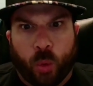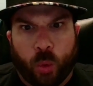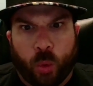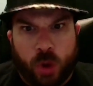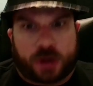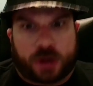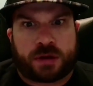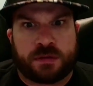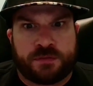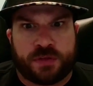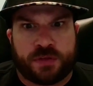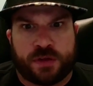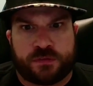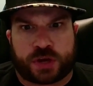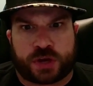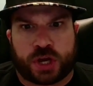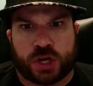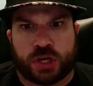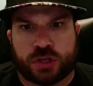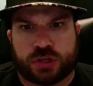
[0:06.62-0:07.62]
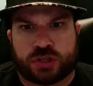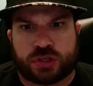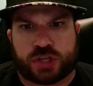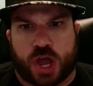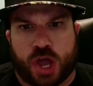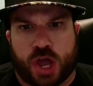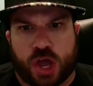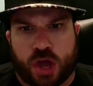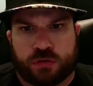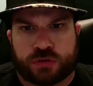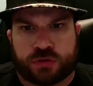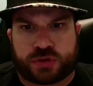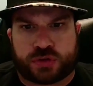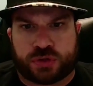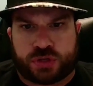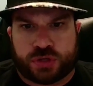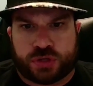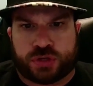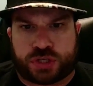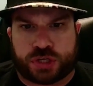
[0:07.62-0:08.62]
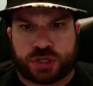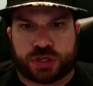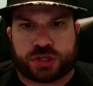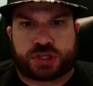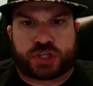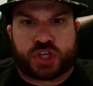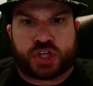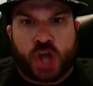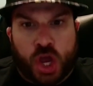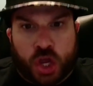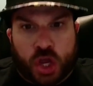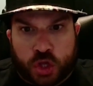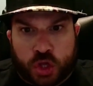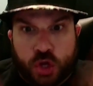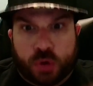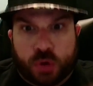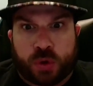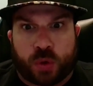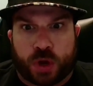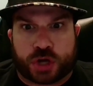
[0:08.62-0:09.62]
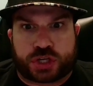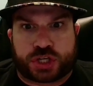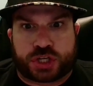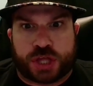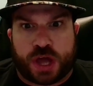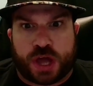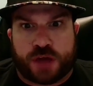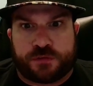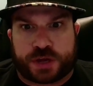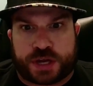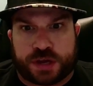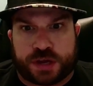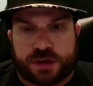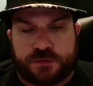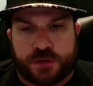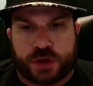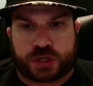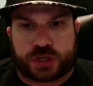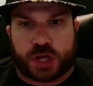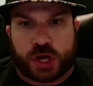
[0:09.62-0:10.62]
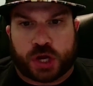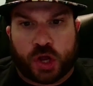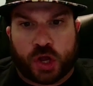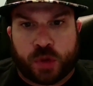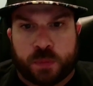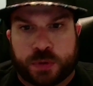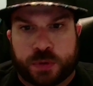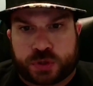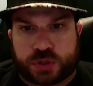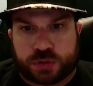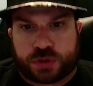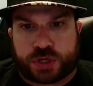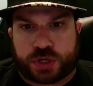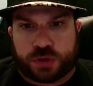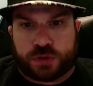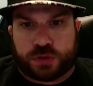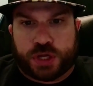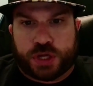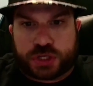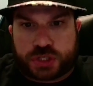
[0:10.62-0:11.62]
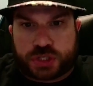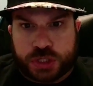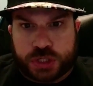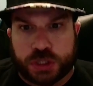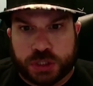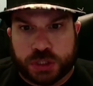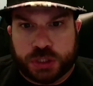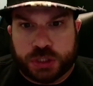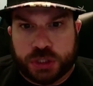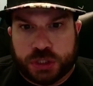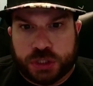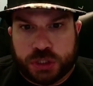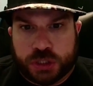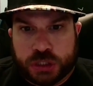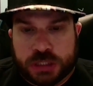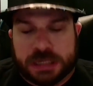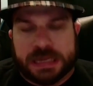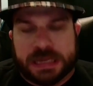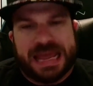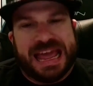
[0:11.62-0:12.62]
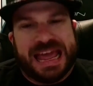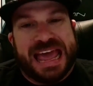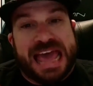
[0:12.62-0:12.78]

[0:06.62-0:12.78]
Welcome, Evercadians and Richard enthusiasts. You are watching the Evercade Effect, and I am Richard Kildashine.